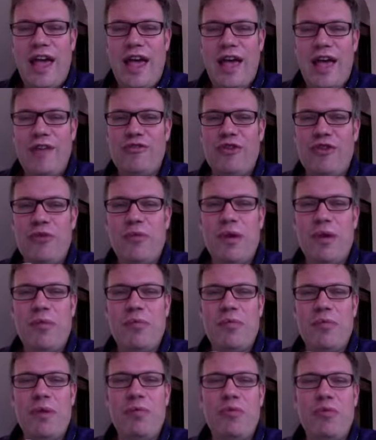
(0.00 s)
So maybe
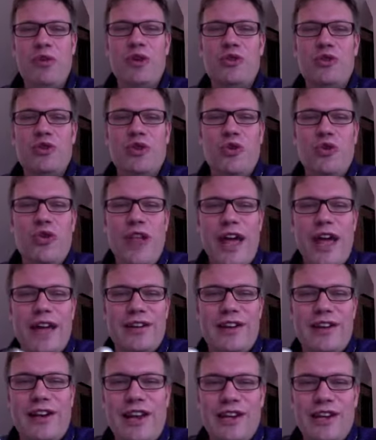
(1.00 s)
we could call
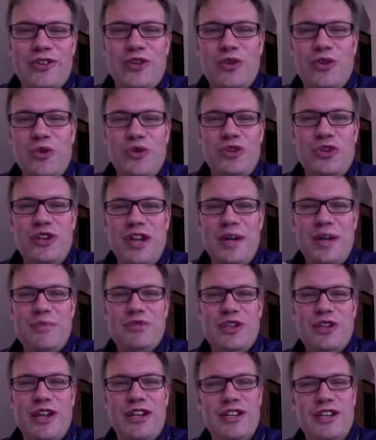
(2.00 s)
that, I like to call it
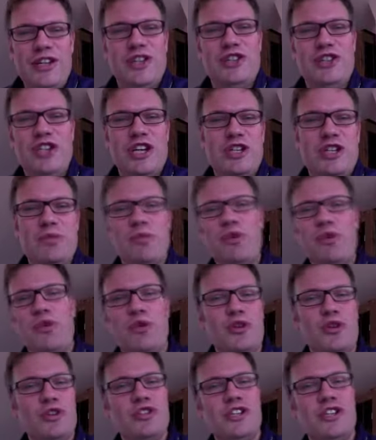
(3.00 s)
names like the chess model,
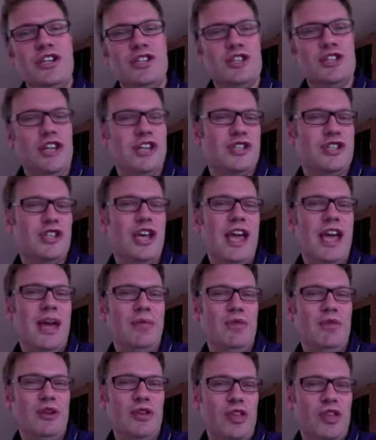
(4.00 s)
because in a chess
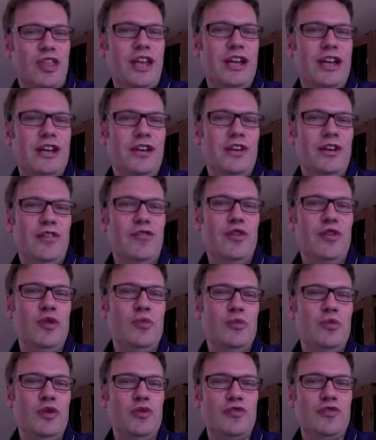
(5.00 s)
game you think a few
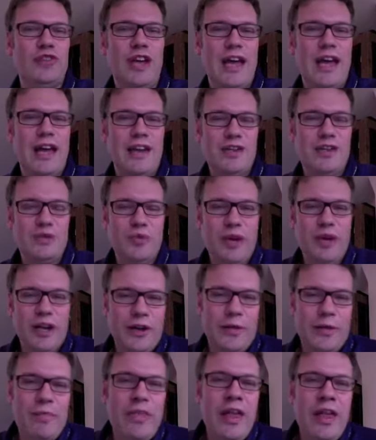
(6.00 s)
moves ahead as
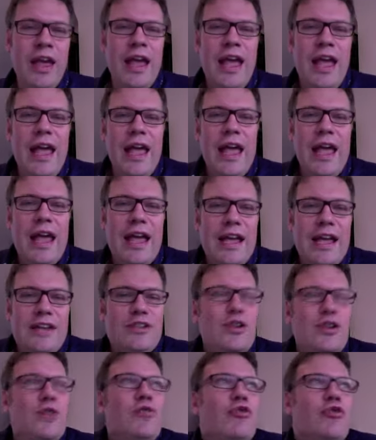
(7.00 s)
well.
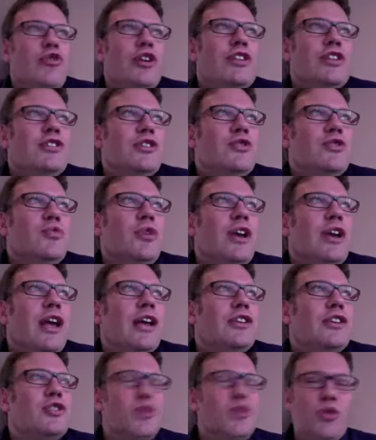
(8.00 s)
So for instance, when
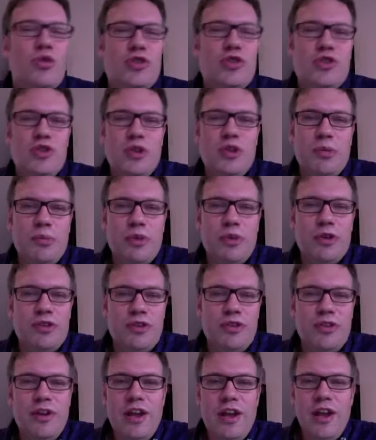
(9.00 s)
I saw a certain
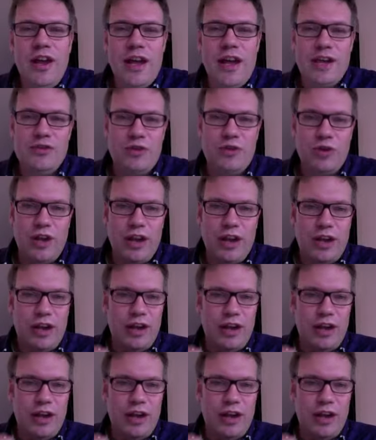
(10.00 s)
button, I thought, like,